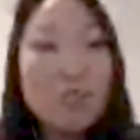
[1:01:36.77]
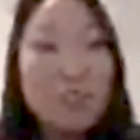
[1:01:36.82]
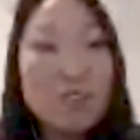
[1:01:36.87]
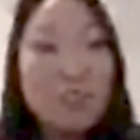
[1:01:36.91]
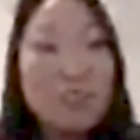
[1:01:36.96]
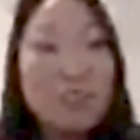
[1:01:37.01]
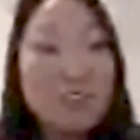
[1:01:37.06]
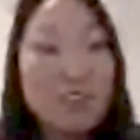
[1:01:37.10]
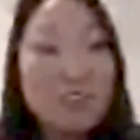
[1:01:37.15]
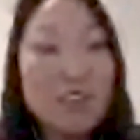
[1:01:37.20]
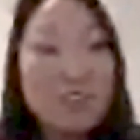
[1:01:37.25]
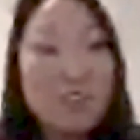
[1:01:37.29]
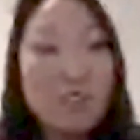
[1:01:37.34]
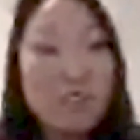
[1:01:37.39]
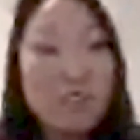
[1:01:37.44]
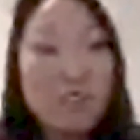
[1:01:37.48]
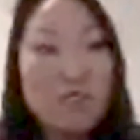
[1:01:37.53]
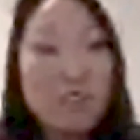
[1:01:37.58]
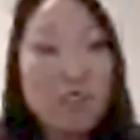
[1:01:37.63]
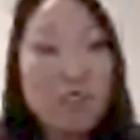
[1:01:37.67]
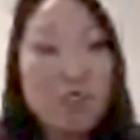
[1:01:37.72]
that
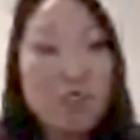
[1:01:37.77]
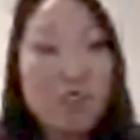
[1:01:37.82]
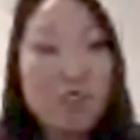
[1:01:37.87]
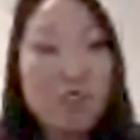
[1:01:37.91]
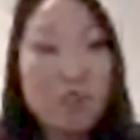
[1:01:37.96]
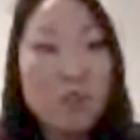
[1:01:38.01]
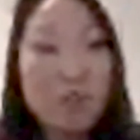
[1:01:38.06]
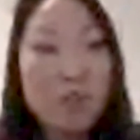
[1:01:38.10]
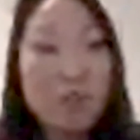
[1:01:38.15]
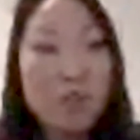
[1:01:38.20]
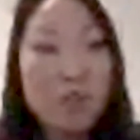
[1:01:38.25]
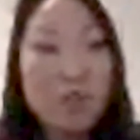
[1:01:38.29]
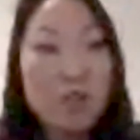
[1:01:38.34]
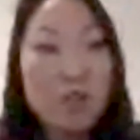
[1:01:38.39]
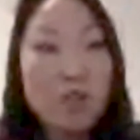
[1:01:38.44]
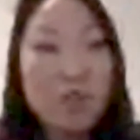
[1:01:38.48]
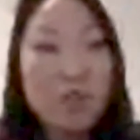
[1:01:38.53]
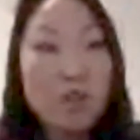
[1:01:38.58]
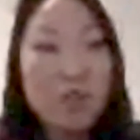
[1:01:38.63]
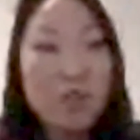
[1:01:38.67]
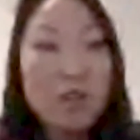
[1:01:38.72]
really, from
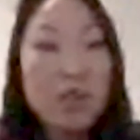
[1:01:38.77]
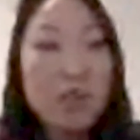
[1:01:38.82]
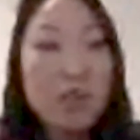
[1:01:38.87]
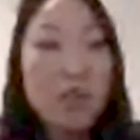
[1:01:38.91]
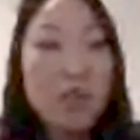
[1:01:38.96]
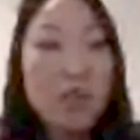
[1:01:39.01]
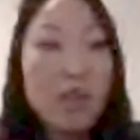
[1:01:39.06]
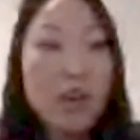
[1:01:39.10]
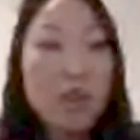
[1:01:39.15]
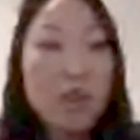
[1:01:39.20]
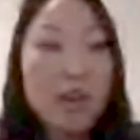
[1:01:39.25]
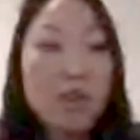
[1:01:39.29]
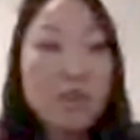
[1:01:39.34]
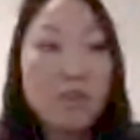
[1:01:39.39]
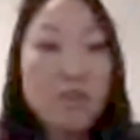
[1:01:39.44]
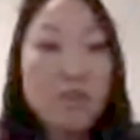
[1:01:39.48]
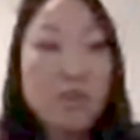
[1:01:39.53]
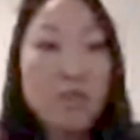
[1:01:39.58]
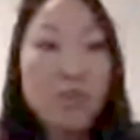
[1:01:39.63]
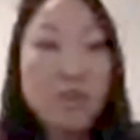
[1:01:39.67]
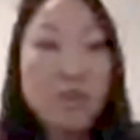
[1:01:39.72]
an employer
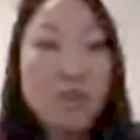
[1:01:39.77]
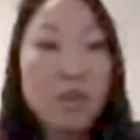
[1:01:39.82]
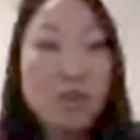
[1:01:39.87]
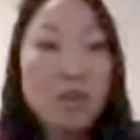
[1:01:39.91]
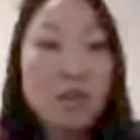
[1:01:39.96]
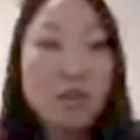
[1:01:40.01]
standpoint,